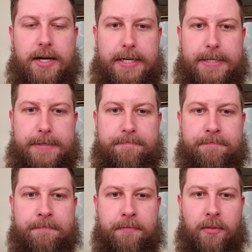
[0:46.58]

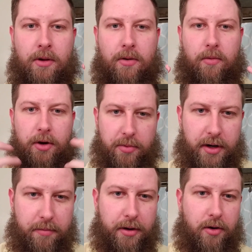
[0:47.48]
When you're
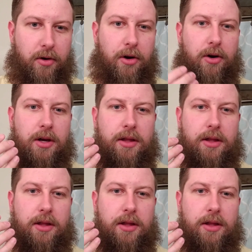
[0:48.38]
putting in beard oil,